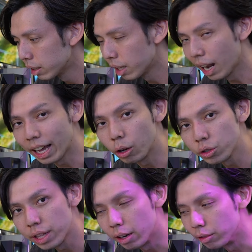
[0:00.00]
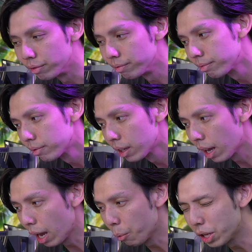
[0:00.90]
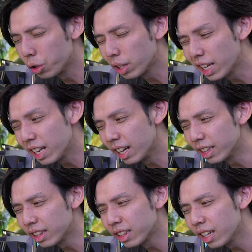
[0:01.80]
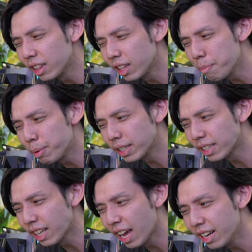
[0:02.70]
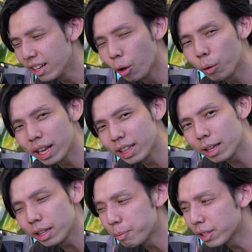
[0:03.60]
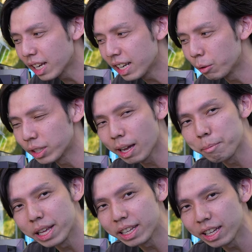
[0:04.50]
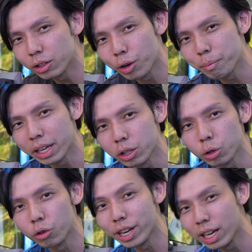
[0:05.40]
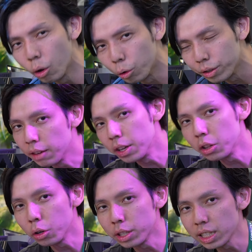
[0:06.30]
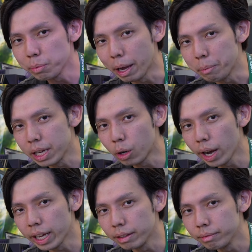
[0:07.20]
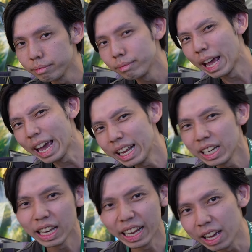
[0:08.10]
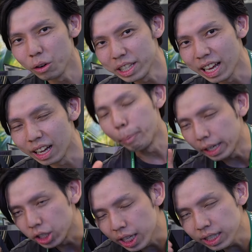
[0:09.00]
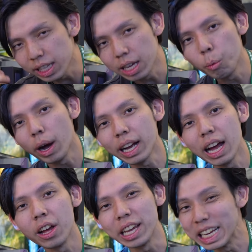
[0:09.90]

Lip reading: the light goes down. And when you hit a 30%, lower than 30%, it will start blinking to remind you to reload. Even though this might be quite like that only. But you just think what kind of